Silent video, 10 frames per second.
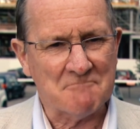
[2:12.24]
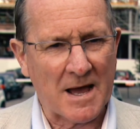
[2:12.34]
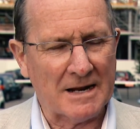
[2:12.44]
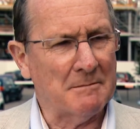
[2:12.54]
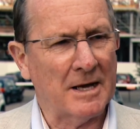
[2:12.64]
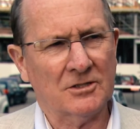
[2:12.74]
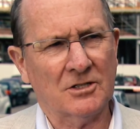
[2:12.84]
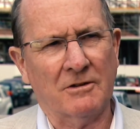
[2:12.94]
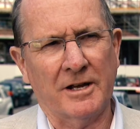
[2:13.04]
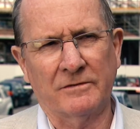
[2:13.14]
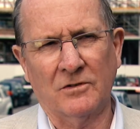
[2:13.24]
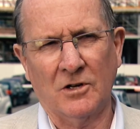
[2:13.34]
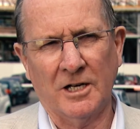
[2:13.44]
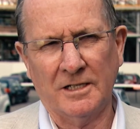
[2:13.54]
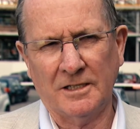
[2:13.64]
but a much greater
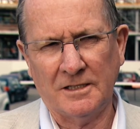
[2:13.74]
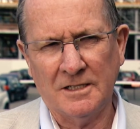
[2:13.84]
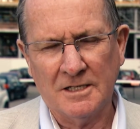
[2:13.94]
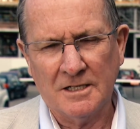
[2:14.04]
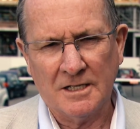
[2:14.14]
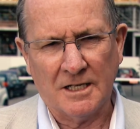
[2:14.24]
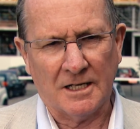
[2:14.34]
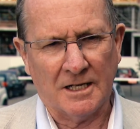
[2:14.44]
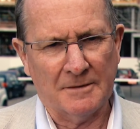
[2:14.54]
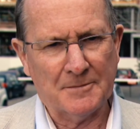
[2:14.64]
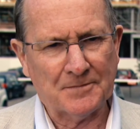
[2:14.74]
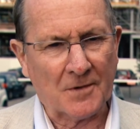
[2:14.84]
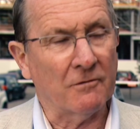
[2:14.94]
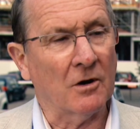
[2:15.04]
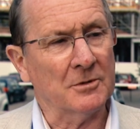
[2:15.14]
variety
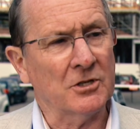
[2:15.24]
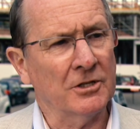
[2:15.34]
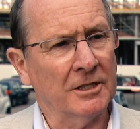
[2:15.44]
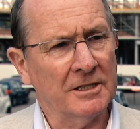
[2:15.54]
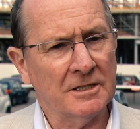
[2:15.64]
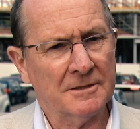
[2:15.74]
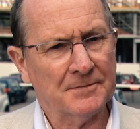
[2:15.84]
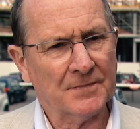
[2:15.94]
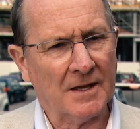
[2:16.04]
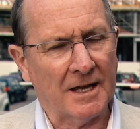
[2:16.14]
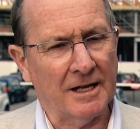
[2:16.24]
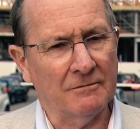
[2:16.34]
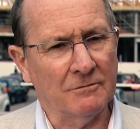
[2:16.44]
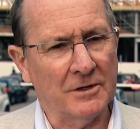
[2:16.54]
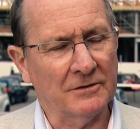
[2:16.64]
of opportunities,
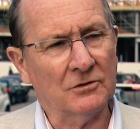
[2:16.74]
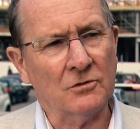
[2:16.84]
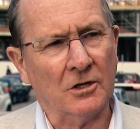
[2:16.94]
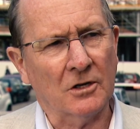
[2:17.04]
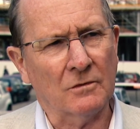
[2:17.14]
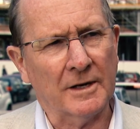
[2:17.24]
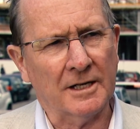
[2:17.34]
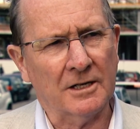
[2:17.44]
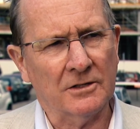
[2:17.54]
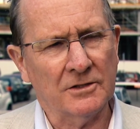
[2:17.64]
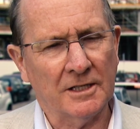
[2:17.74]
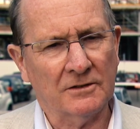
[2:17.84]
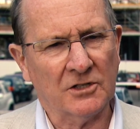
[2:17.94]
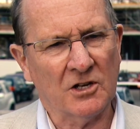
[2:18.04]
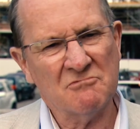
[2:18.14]
and we've still got a long way to go yet.
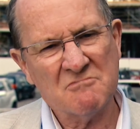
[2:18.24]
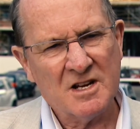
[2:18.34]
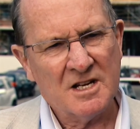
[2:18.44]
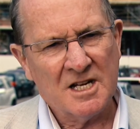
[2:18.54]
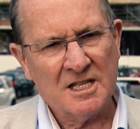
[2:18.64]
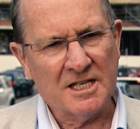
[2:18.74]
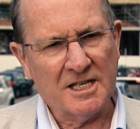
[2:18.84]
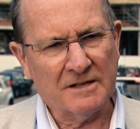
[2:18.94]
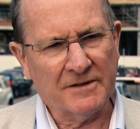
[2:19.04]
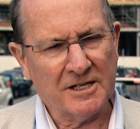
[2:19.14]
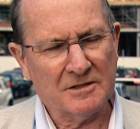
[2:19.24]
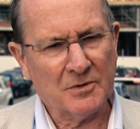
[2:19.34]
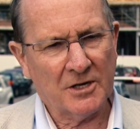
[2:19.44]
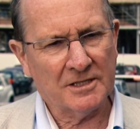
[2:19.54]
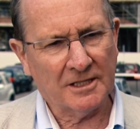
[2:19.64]
So the innovation
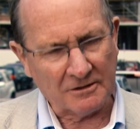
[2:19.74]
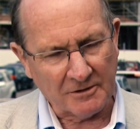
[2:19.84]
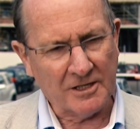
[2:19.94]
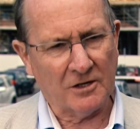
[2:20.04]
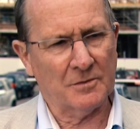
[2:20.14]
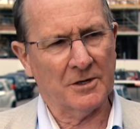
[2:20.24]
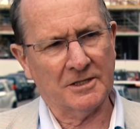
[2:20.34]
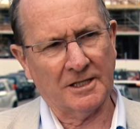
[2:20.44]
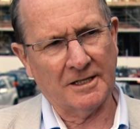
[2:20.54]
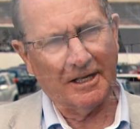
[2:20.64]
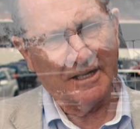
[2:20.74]
precinct, the retail precinct,